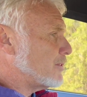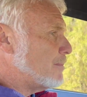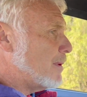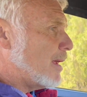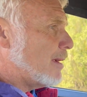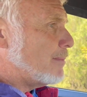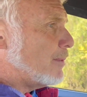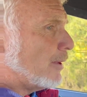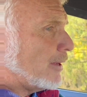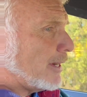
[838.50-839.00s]

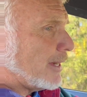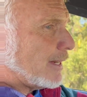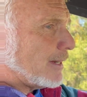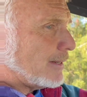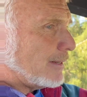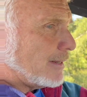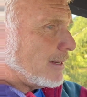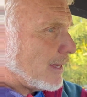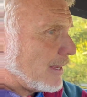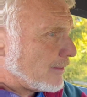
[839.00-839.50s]
memory,
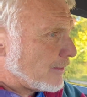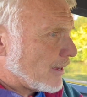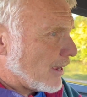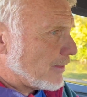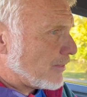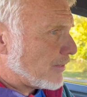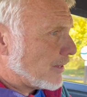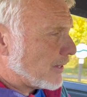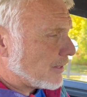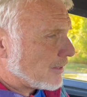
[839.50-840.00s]
and I, I
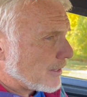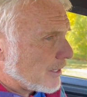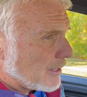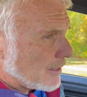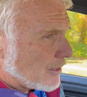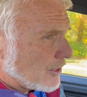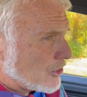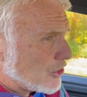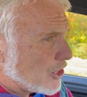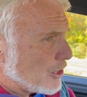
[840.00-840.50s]
think
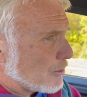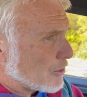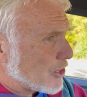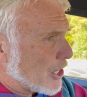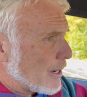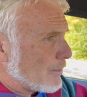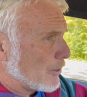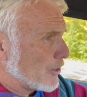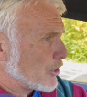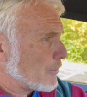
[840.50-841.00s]
she was
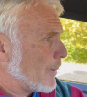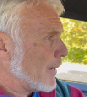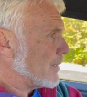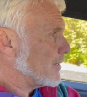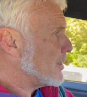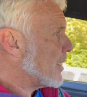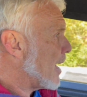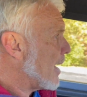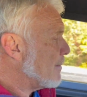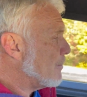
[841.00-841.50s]
able to spend
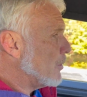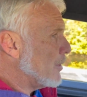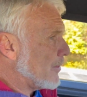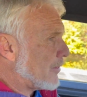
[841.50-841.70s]
time with